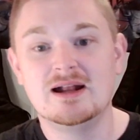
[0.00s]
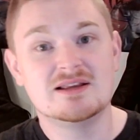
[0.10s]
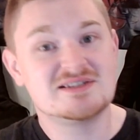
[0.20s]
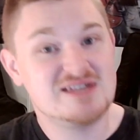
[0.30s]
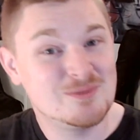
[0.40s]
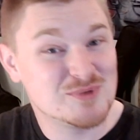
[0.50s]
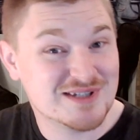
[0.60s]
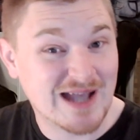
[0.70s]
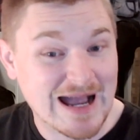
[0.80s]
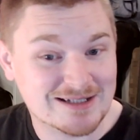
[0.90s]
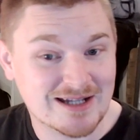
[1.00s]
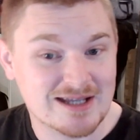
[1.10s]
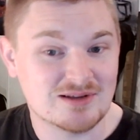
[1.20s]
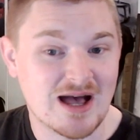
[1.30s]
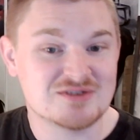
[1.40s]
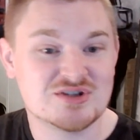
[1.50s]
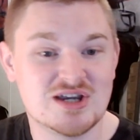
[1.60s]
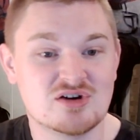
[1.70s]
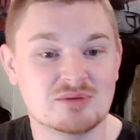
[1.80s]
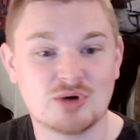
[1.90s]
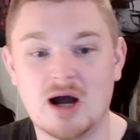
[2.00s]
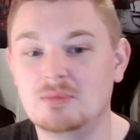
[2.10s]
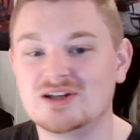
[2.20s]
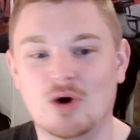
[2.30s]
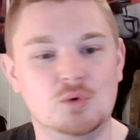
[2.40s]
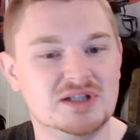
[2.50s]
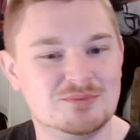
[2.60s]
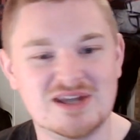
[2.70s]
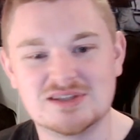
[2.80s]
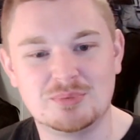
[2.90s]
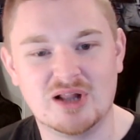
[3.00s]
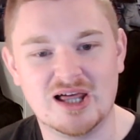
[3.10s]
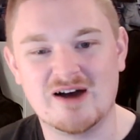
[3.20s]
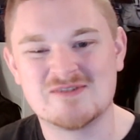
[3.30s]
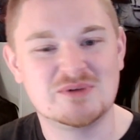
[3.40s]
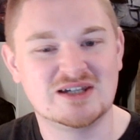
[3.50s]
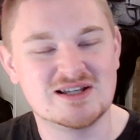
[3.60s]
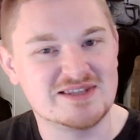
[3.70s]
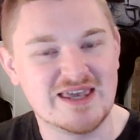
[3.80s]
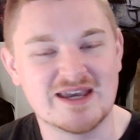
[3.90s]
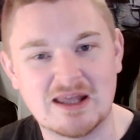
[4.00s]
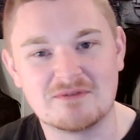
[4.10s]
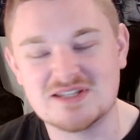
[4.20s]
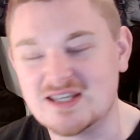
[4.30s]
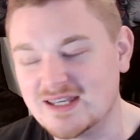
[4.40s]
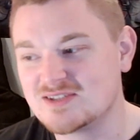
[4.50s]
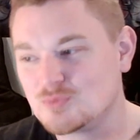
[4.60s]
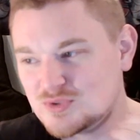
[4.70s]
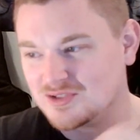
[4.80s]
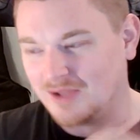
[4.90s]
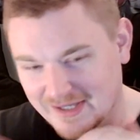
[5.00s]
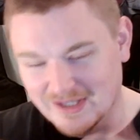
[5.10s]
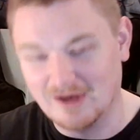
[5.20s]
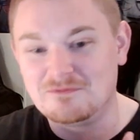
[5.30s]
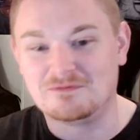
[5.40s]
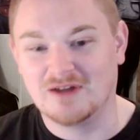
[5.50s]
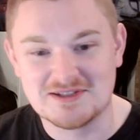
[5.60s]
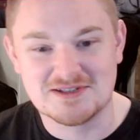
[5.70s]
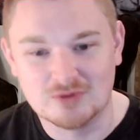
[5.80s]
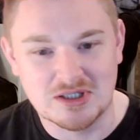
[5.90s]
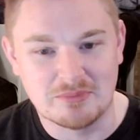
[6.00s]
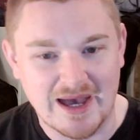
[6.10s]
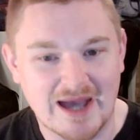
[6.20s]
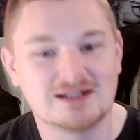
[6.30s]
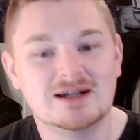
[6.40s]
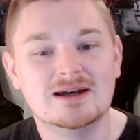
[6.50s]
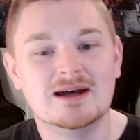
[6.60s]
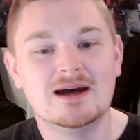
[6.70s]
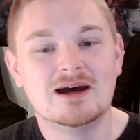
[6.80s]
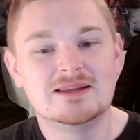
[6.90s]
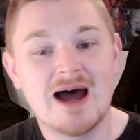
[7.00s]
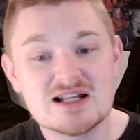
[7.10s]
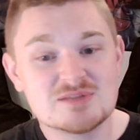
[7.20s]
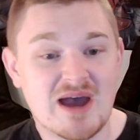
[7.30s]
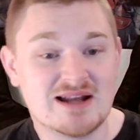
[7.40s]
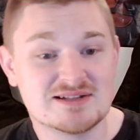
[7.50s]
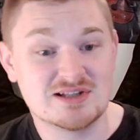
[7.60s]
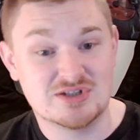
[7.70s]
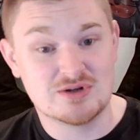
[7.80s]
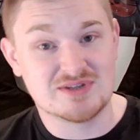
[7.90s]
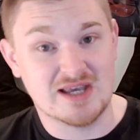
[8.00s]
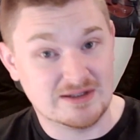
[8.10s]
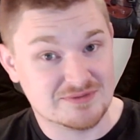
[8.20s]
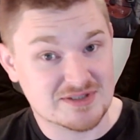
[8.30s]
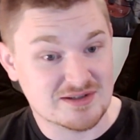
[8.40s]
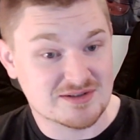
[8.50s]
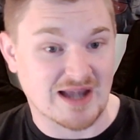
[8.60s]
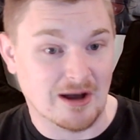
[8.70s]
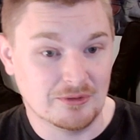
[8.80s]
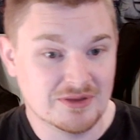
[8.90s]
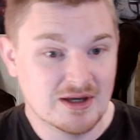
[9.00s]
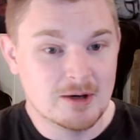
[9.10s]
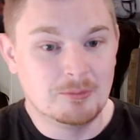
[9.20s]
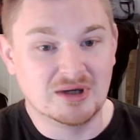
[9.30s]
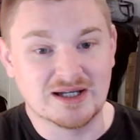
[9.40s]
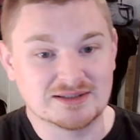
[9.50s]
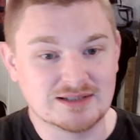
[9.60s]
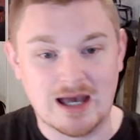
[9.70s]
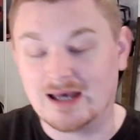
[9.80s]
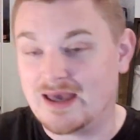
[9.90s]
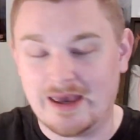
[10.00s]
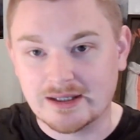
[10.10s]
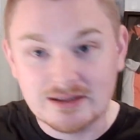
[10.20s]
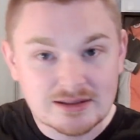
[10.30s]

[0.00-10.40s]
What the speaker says: This team was 9-8 last year and probably only made the playoffs because the NFC East was, offensively bad. Not as bad as this year's NFC South, but, hey.